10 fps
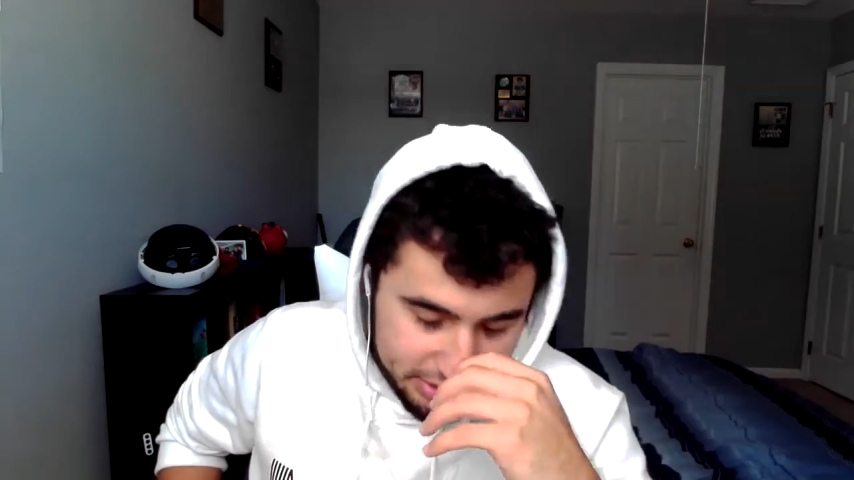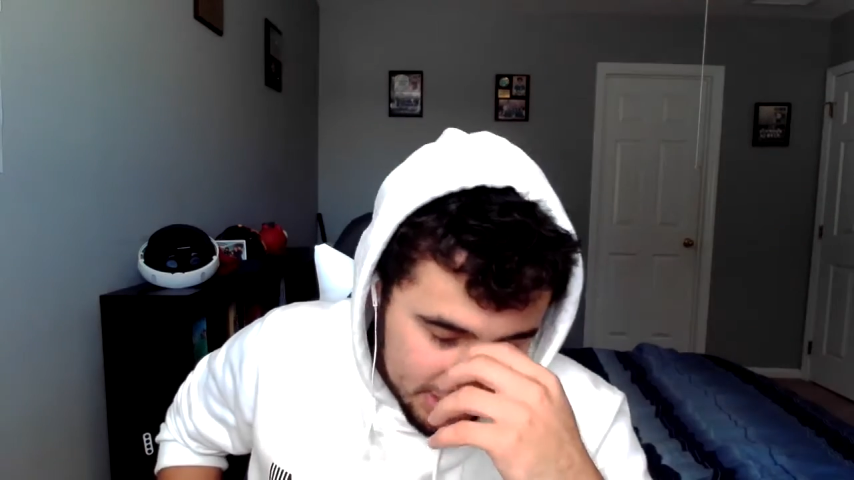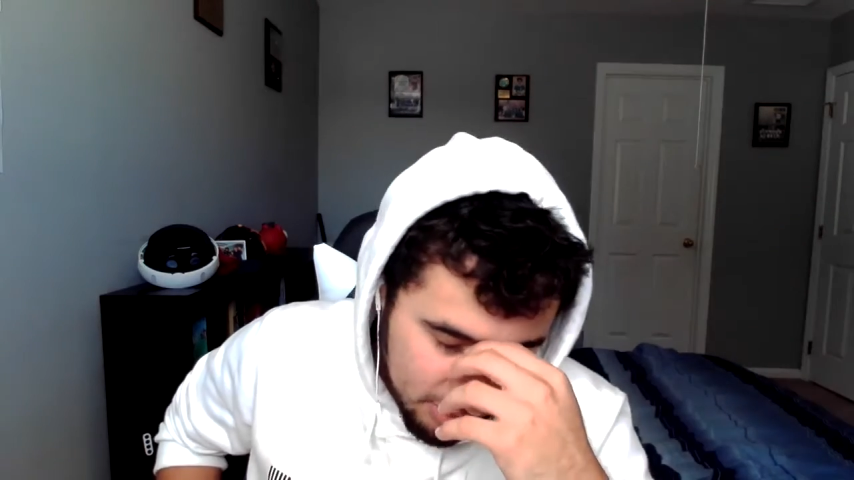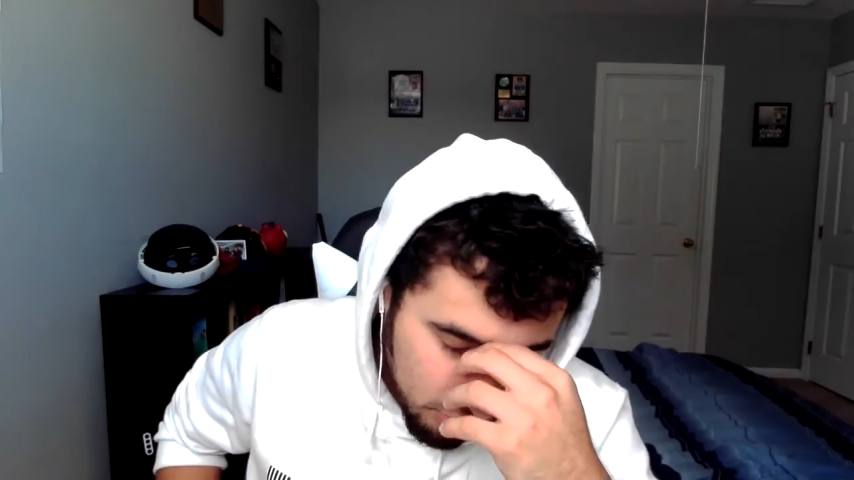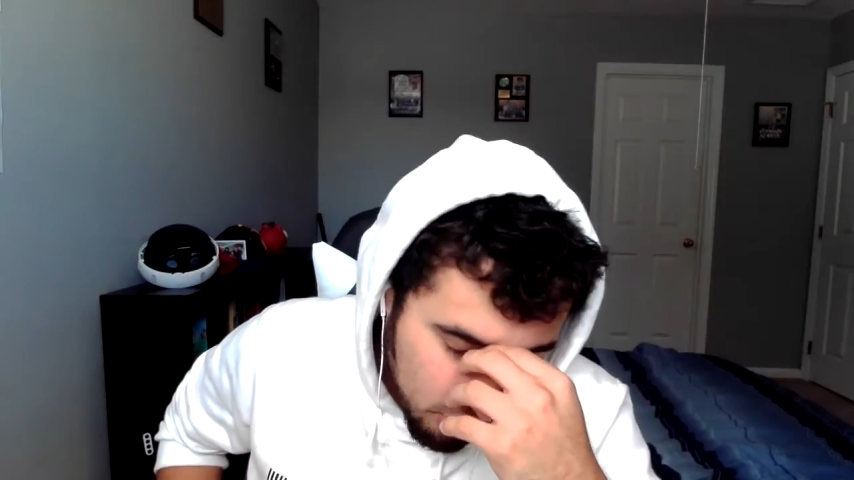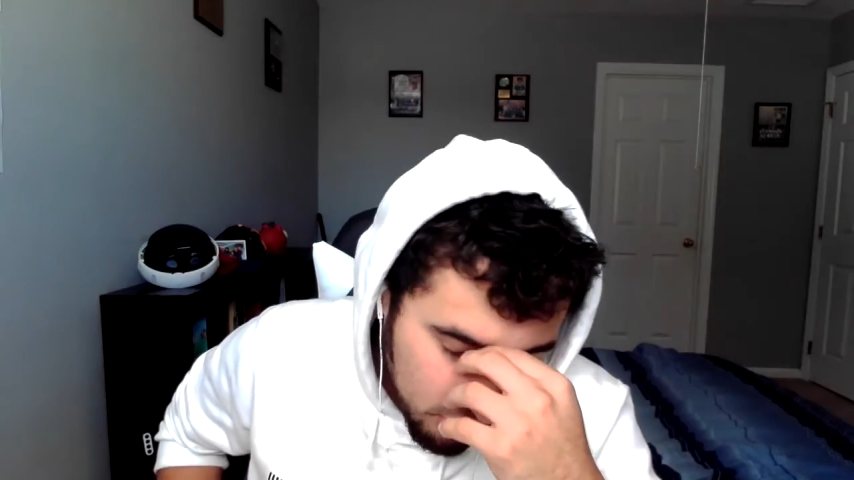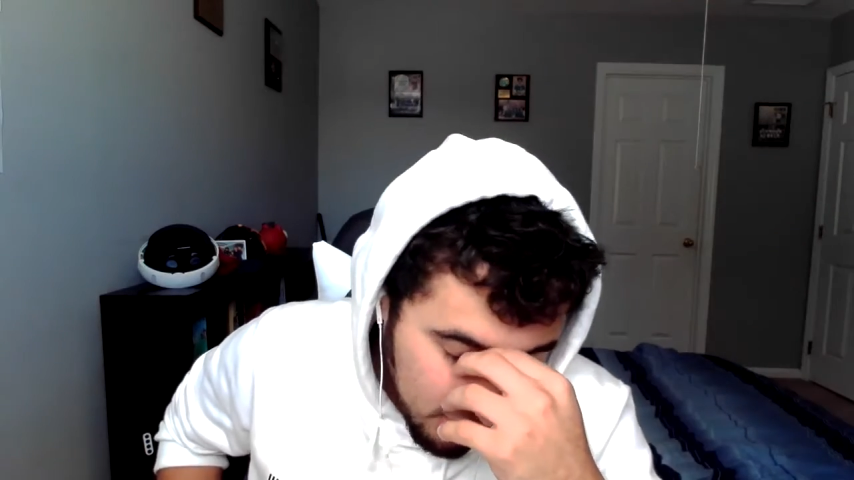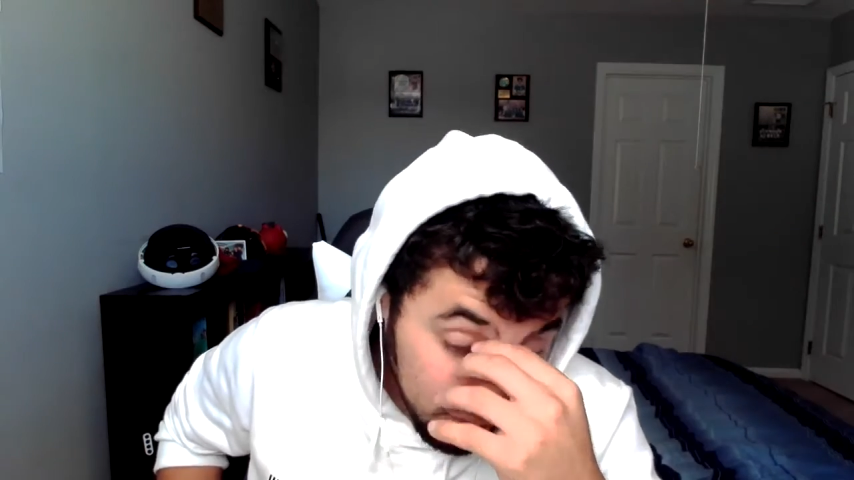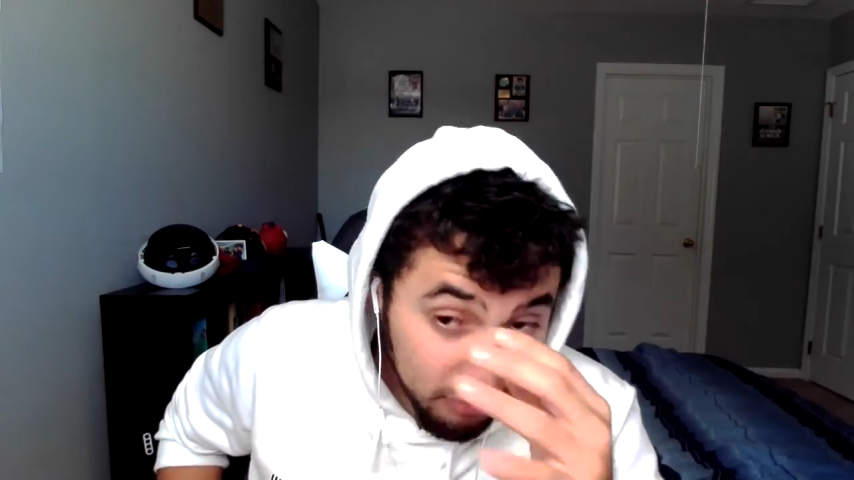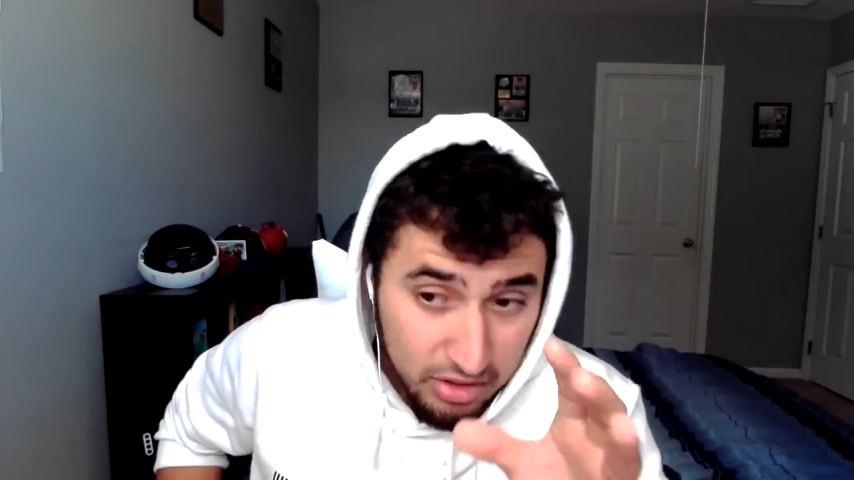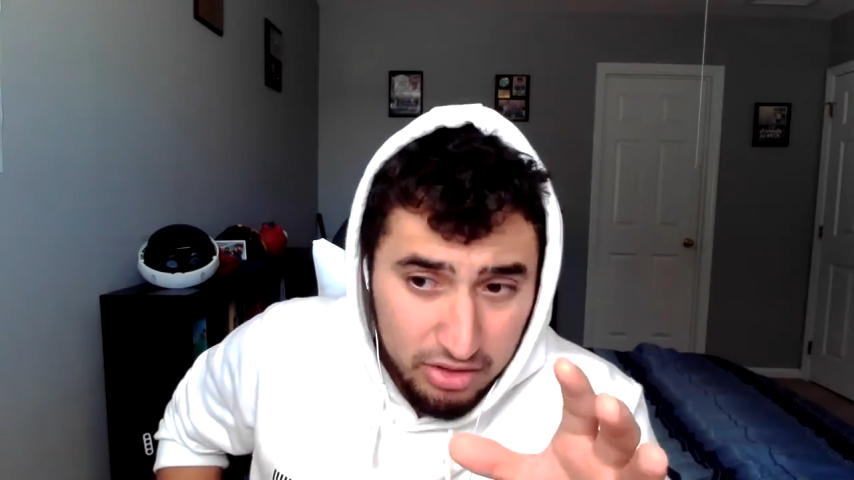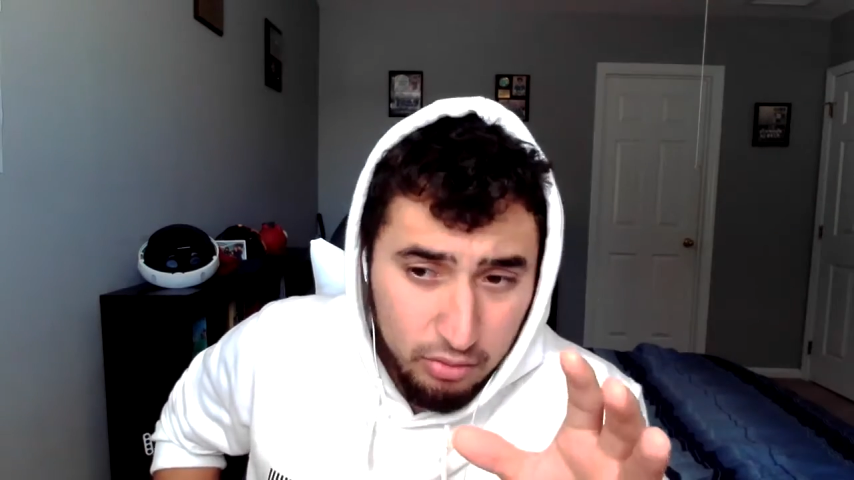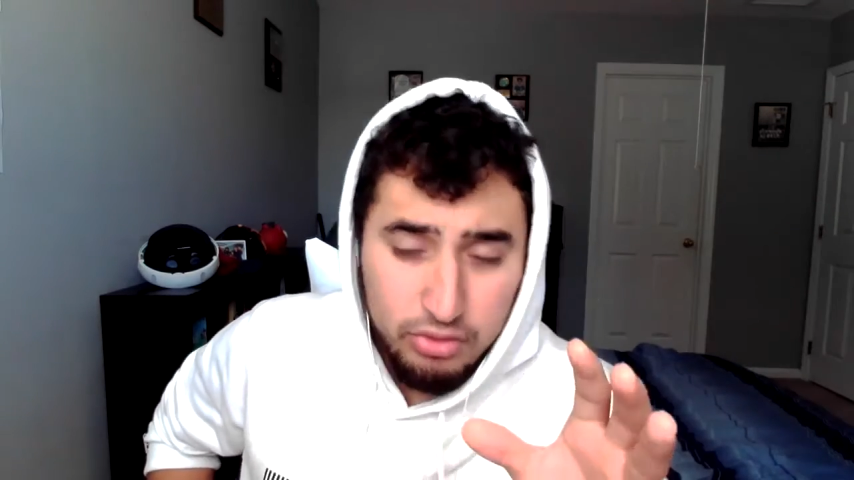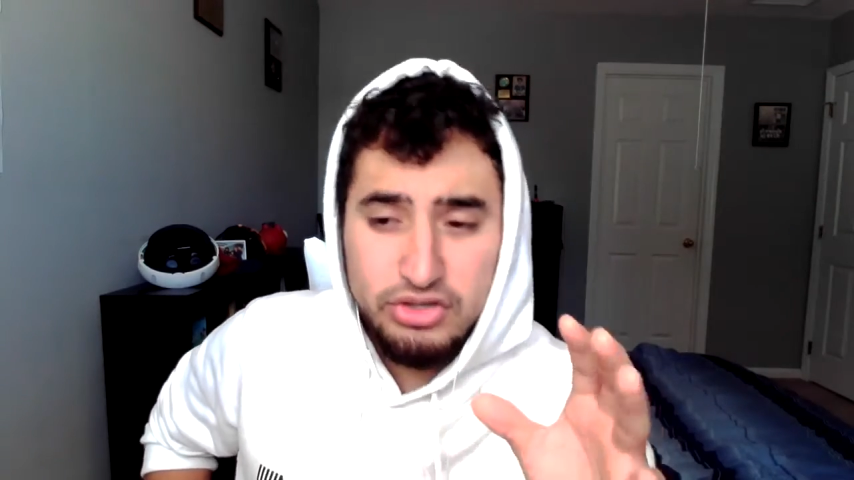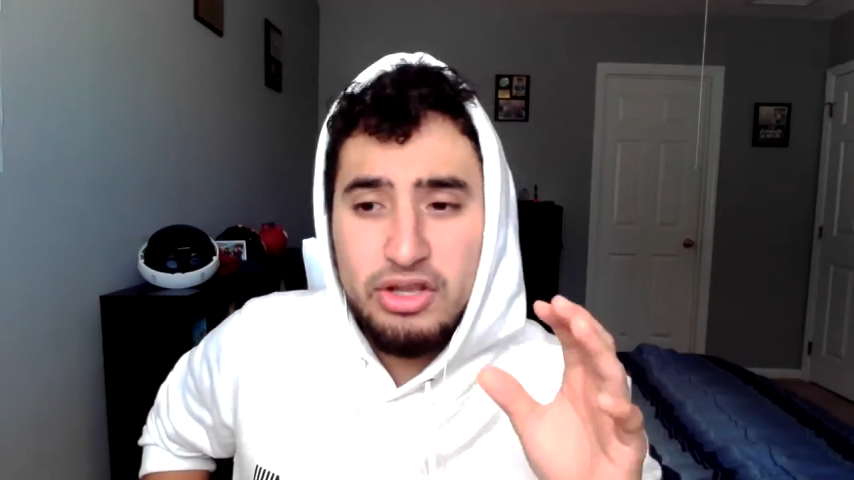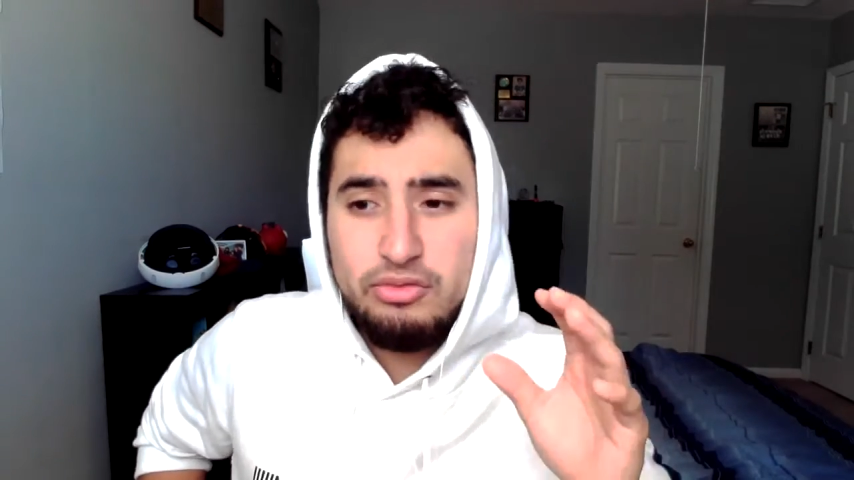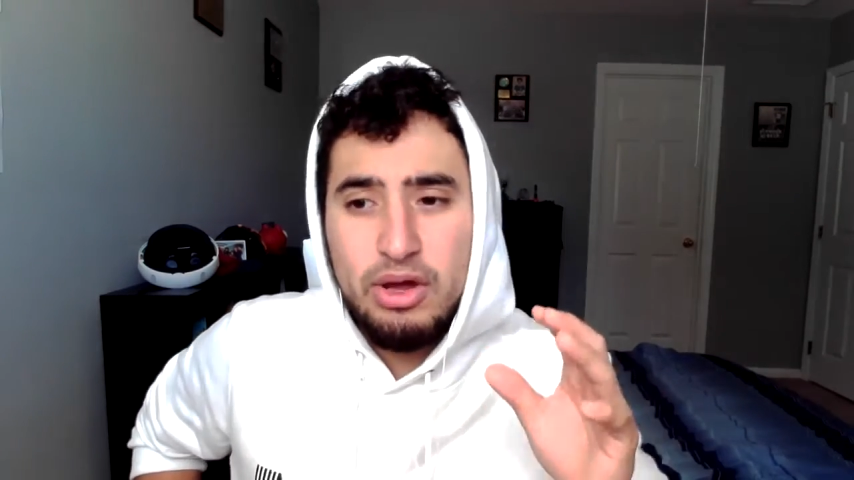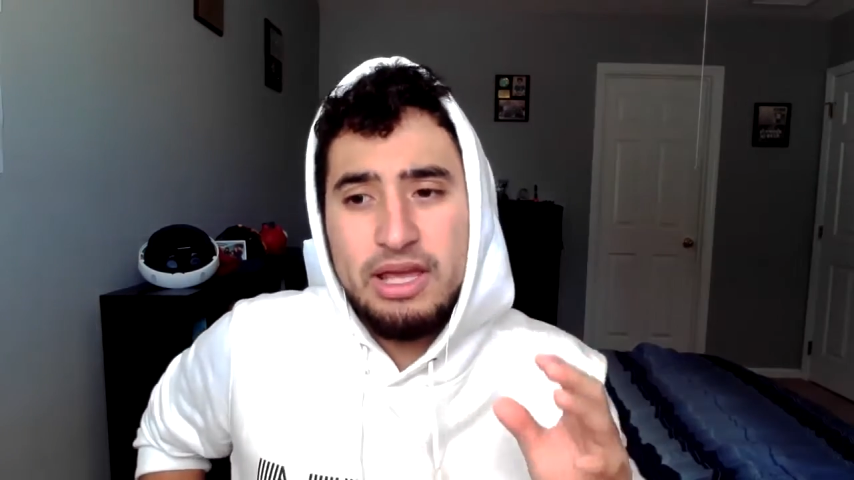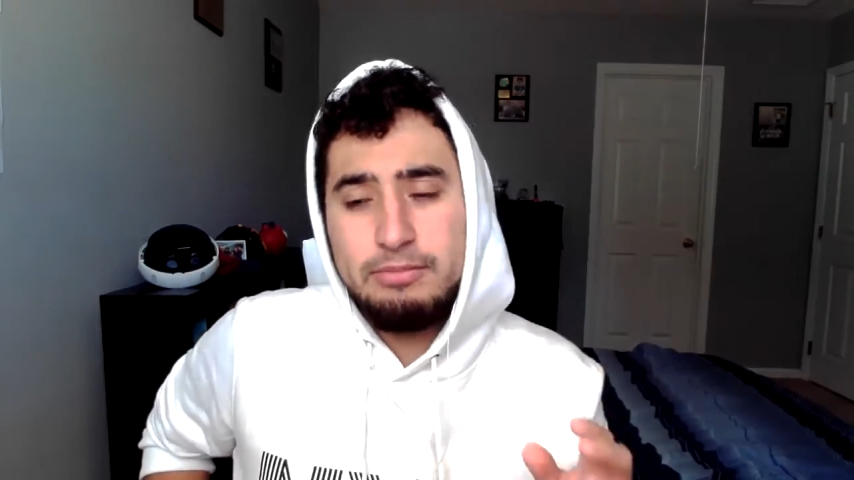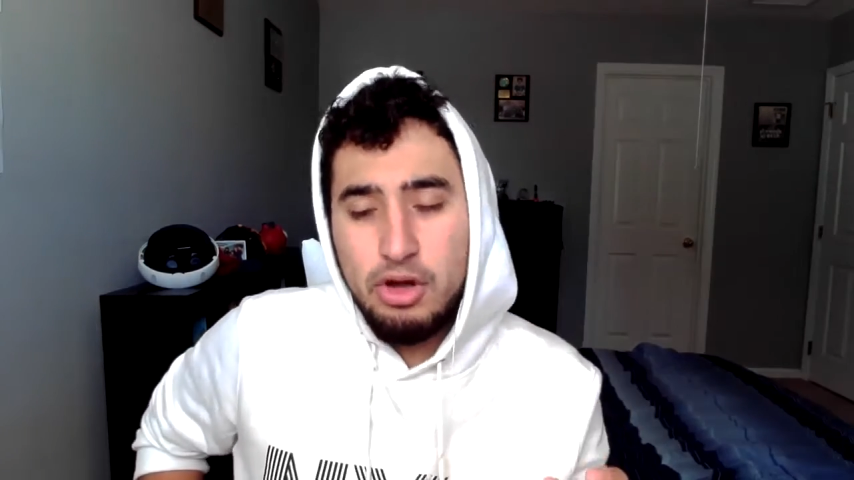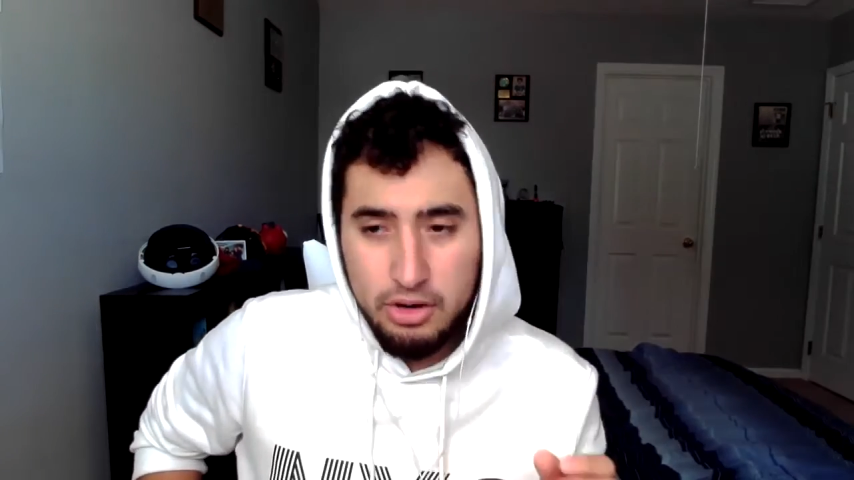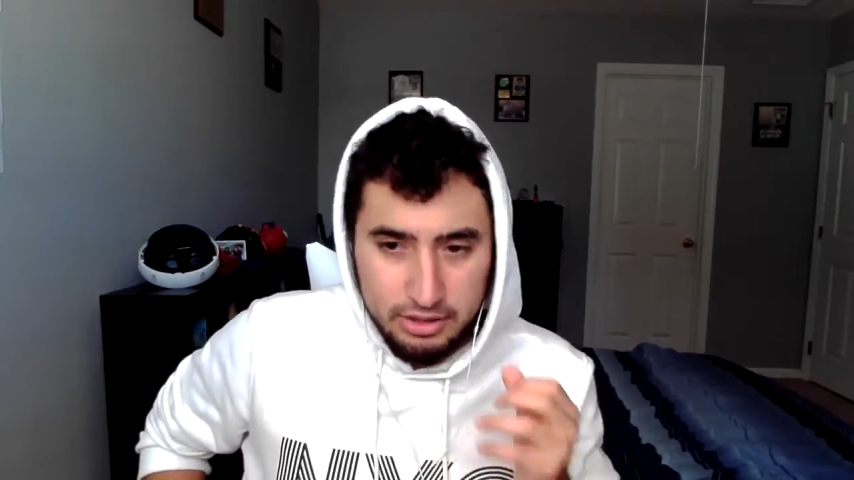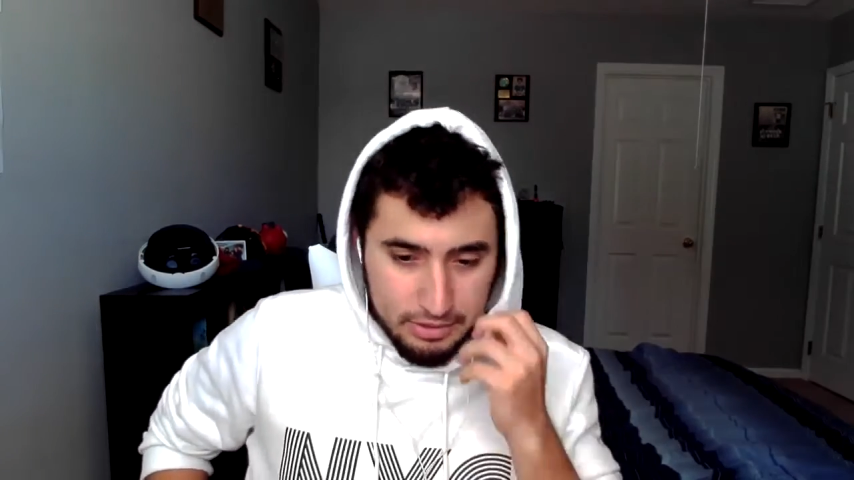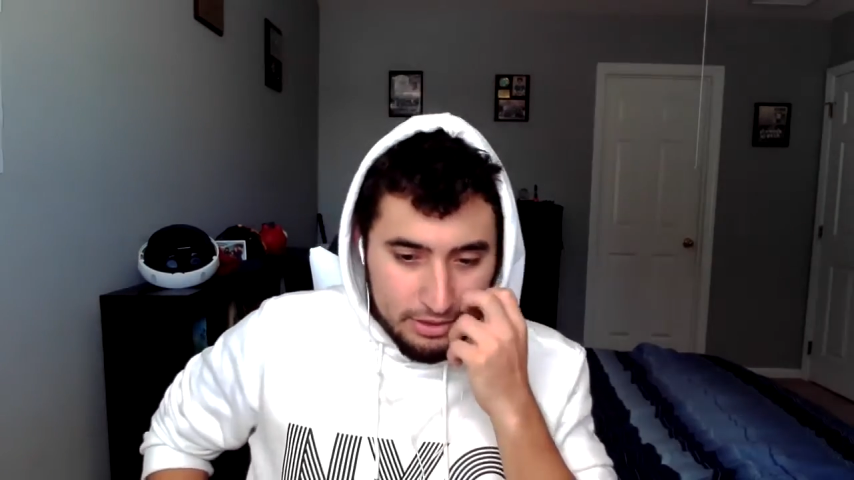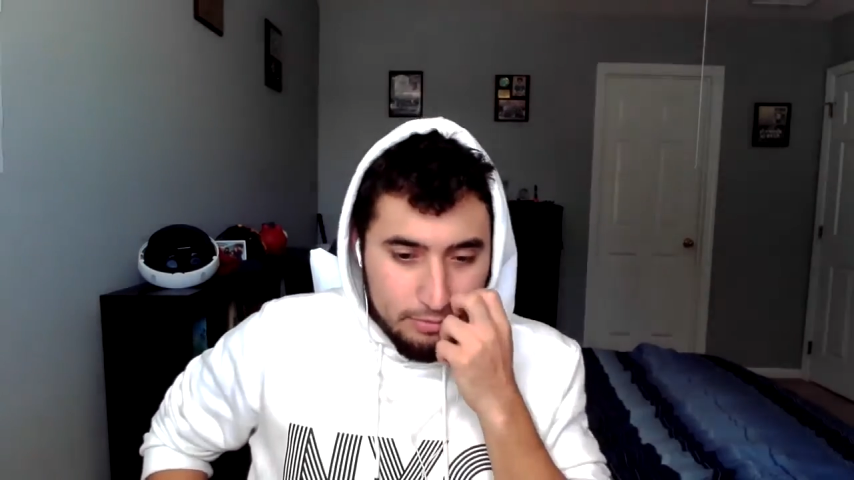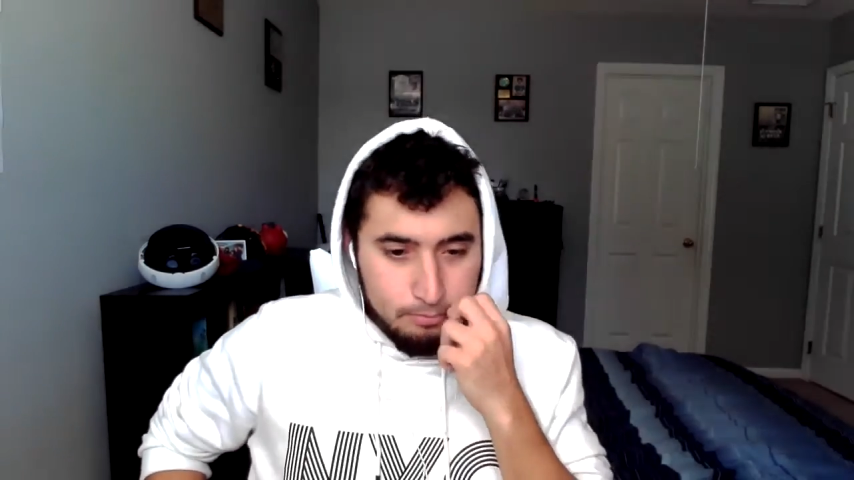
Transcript: Now, I love God of War, so that's why I keep talking about it.